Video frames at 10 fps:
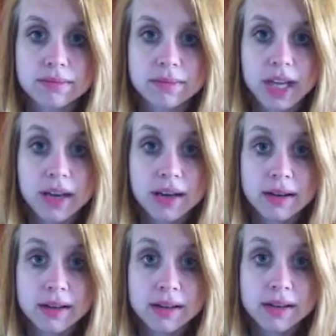Yeah.
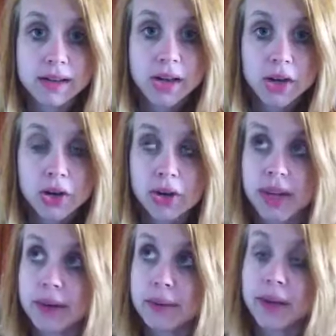
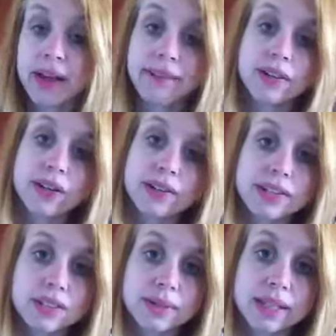Okay, well, have a great rest
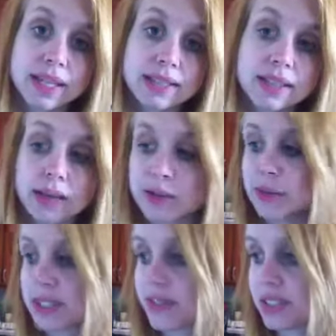of your weekend, however
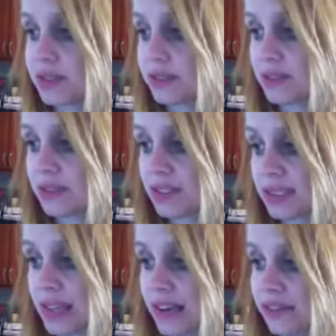much of it is
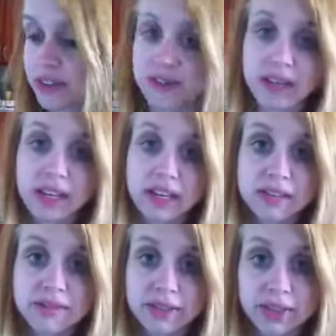left, if any,
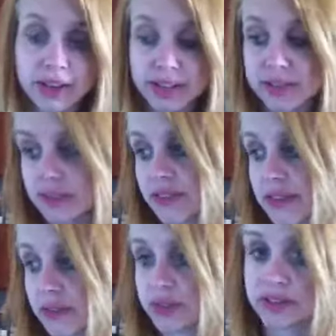for you guys. It's
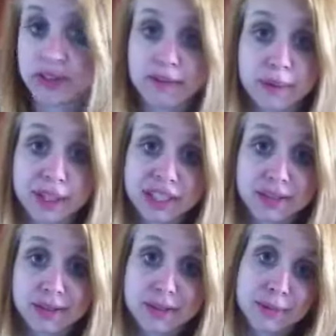5:07 for me,
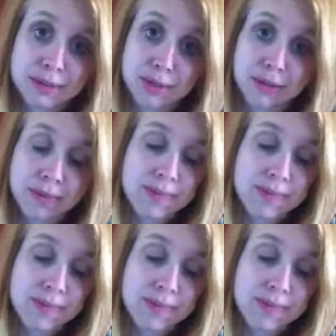so it's almost over.